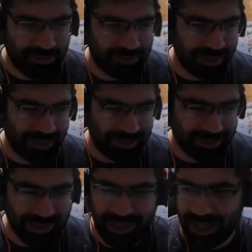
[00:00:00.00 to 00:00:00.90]

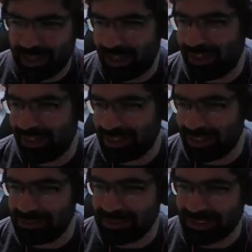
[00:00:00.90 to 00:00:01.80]
the decade,
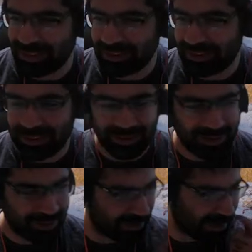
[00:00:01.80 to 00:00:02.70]
I will say,
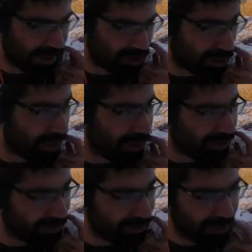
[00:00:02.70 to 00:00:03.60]
or the century
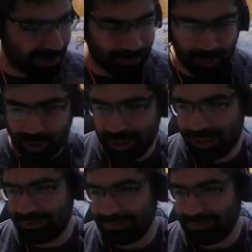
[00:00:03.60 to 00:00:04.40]
of all time.